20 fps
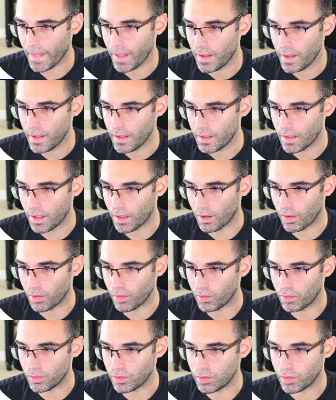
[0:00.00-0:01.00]
Now,
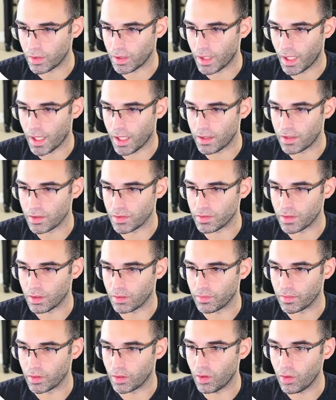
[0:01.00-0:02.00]
you can add
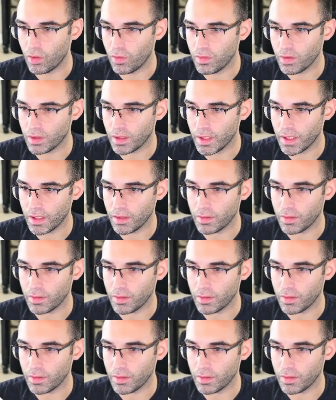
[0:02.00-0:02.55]
yourself an overlay.